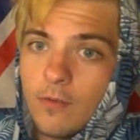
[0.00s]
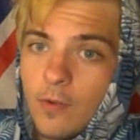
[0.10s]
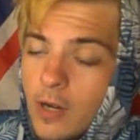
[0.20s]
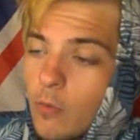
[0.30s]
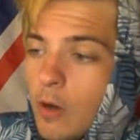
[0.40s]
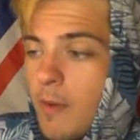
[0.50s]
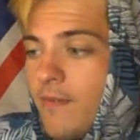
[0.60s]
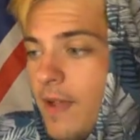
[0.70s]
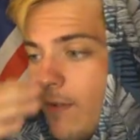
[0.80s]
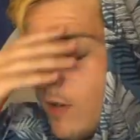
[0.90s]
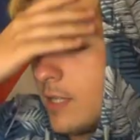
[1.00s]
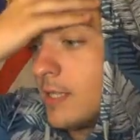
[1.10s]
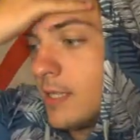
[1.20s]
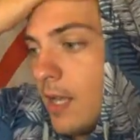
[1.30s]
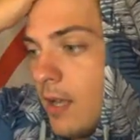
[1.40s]
freaking one of my
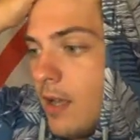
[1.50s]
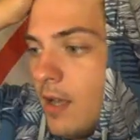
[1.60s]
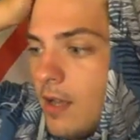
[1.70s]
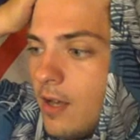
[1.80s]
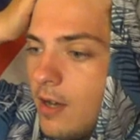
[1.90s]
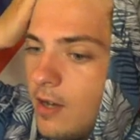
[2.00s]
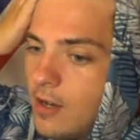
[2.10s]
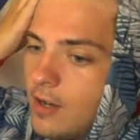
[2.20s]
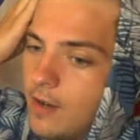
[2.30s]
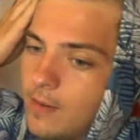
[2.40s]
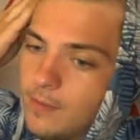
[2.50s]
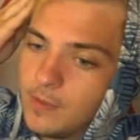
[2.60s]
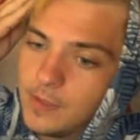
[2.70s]
favorites. The